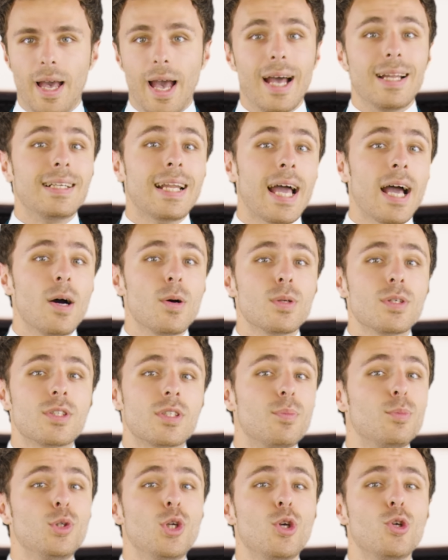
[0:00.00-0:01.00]
And now,
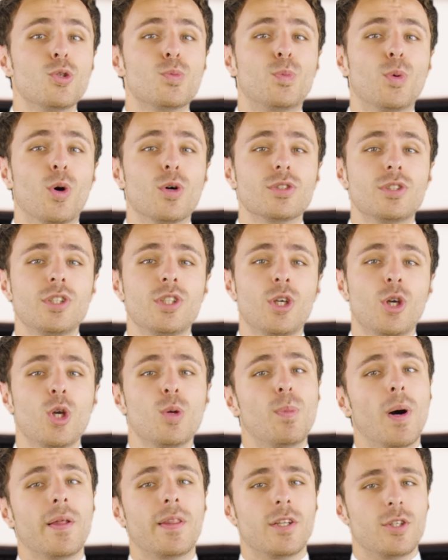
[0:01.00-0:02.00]
some news brought to
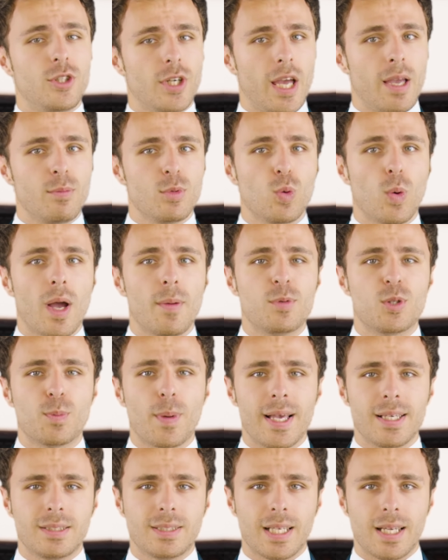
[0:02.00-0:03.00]
you by the James Webb
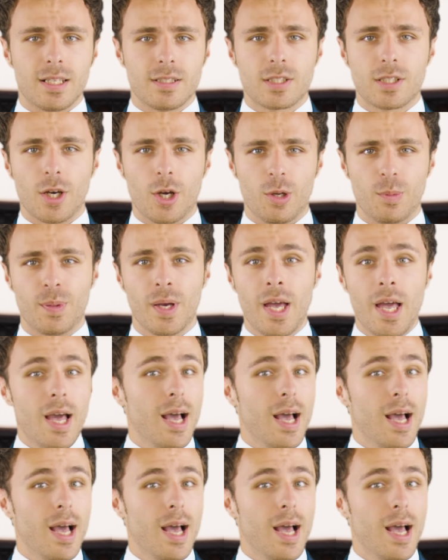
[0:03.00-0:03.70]
Space Telescope,